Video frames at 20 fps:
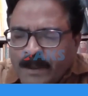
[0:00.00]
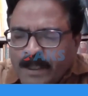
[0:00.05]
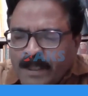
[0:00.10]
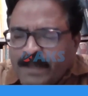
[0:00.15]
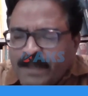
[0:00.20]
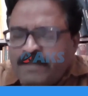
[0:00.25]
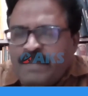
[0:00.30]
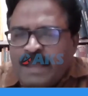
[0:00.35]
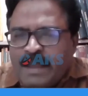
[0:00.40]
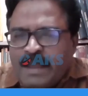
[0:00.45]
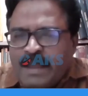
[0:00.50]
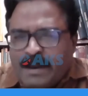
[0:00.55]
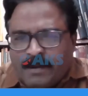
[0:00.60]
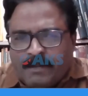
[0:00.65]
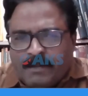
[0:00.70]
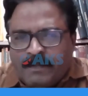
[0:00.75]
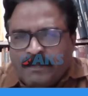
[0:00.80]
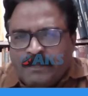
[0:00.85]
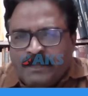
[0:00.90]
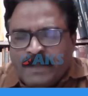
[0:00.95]
is there
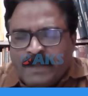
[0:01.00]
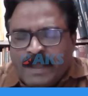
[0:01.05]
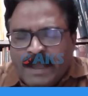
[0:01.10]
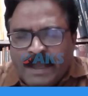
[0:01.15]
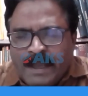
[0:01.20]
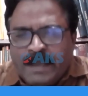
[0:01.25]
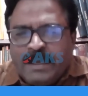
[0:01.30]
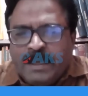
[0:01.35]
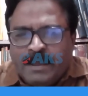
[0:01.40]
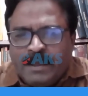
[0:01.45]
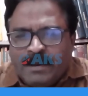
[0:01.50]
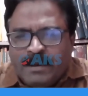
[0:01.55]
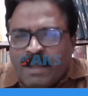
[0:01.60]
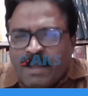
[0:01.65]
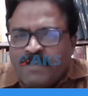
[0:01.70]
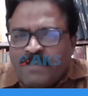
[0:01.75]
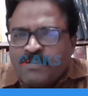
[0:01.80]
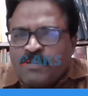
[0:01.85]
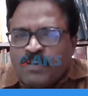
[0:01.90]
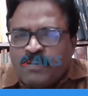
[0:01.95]
any
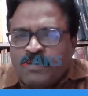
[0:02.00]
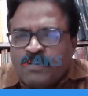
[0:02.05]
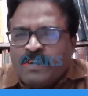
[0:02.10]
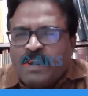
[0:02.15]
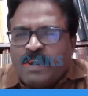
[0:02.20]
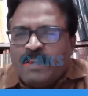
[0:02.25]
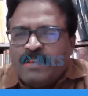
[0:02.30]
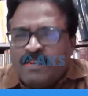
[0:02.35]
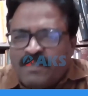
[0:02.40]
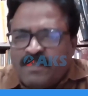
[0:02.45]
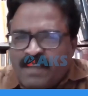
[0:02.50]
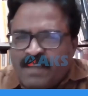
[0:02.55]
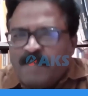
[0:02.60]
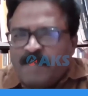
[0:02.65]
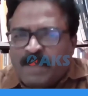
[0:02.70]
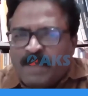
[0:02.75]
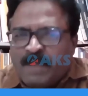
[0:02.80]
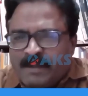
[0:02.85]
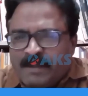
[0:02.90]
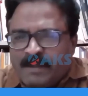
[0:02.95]
last question on the
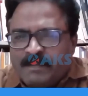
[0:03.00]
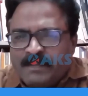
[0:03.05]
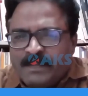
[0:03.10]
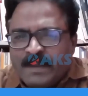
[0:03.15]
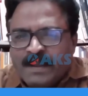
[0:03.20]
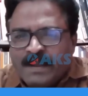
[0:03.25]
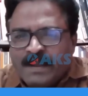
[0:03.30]
same thing?